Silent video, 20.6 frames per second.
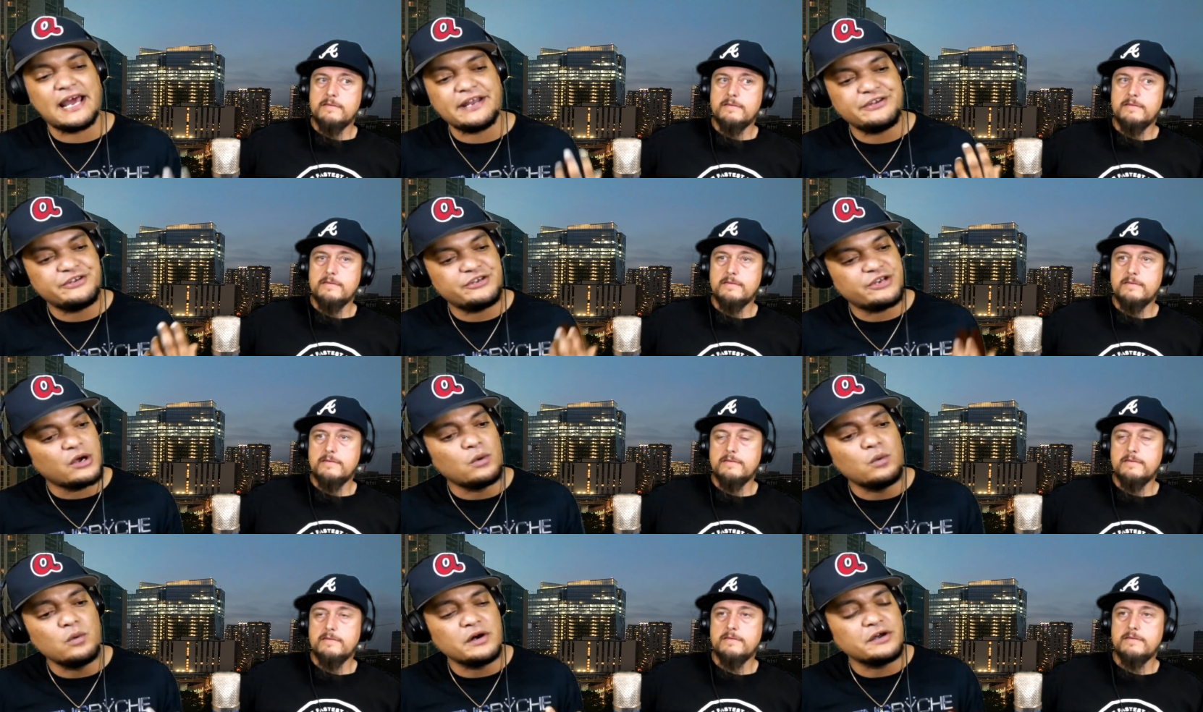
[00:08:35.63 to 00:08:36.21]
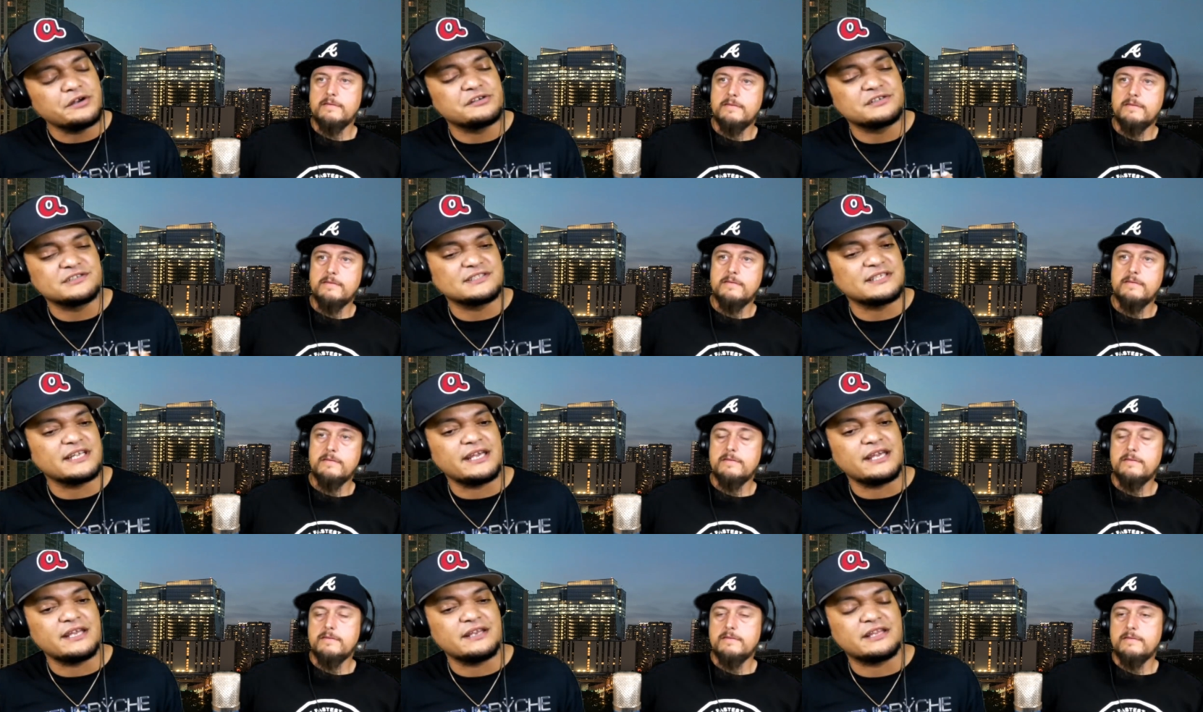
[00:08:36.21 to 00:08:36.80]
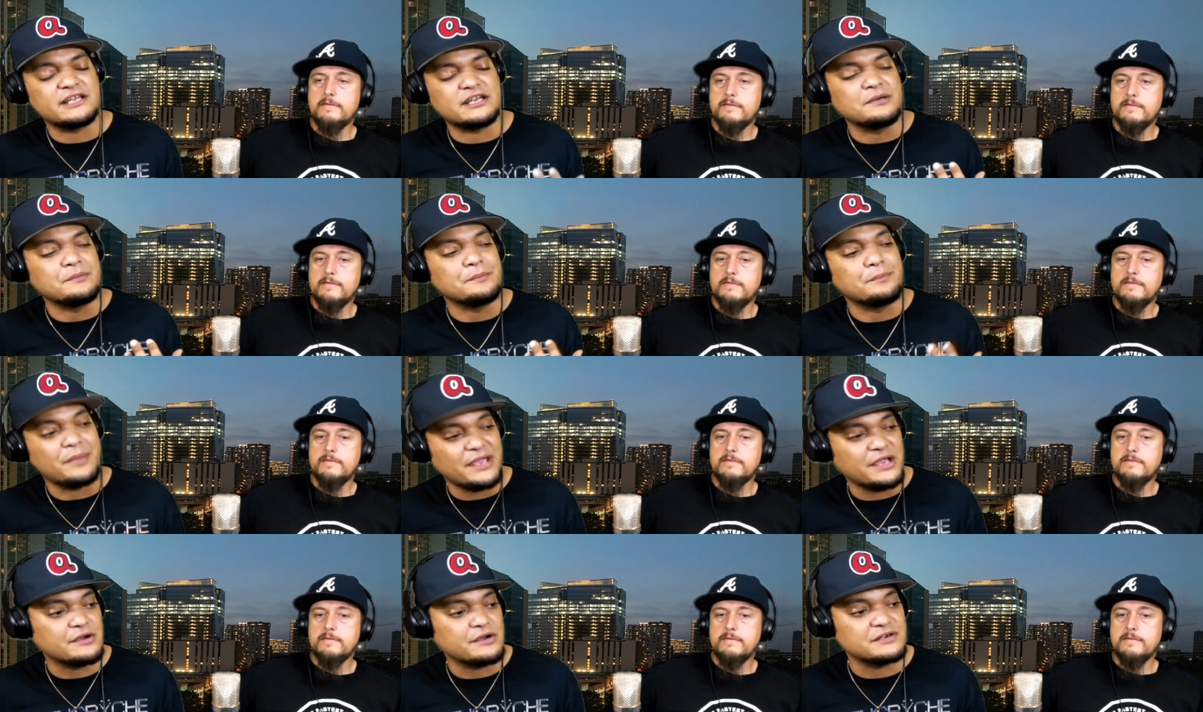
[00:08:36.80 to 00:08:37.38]
Speaker 1: I don't understand the
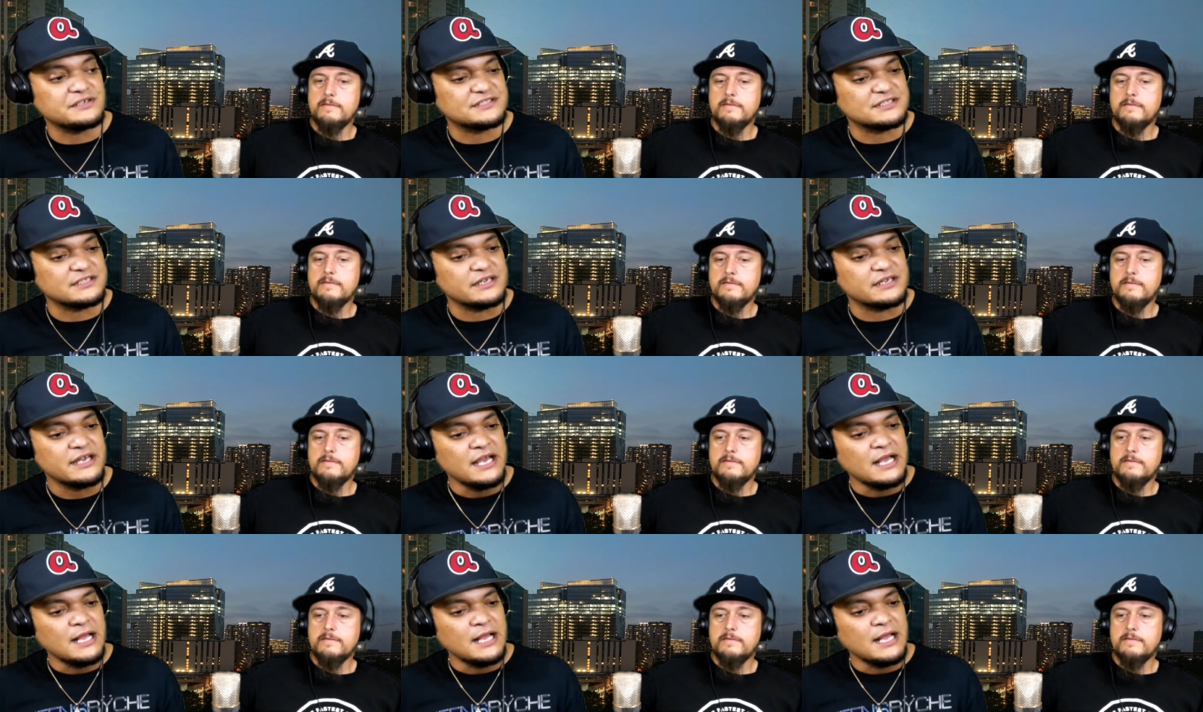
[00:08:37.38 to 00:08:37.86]
comparison.